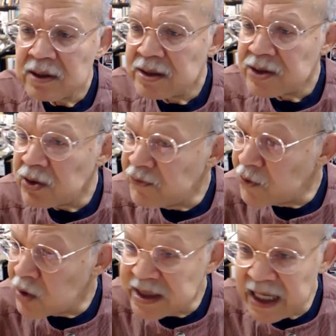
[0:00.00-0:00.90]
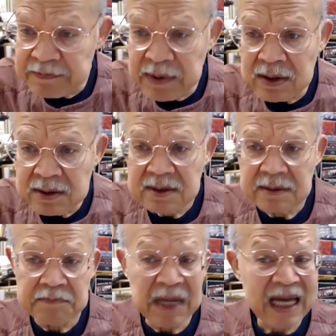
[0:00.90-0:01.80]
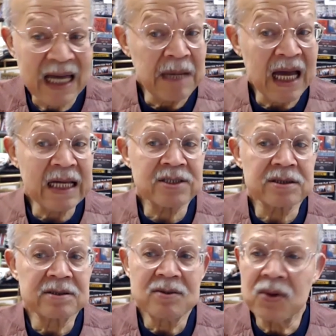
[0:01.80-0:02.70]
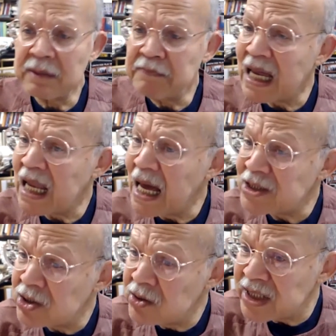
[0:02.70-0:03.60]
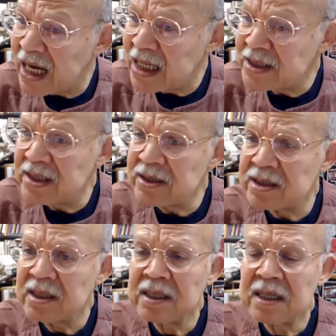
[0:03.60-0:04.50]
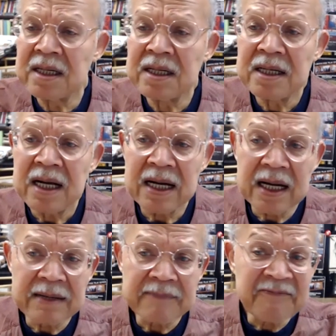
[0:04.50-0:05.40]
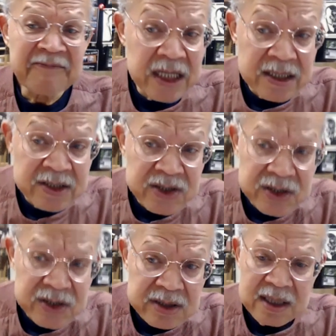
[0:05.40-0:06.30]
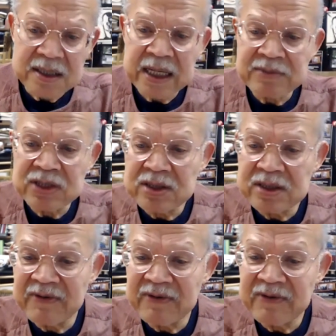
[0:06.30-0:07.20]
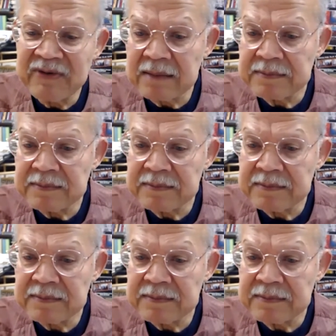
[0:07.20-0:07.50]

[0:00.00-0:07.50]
So for example, mathematics or the biological sciences, physics attempts to develop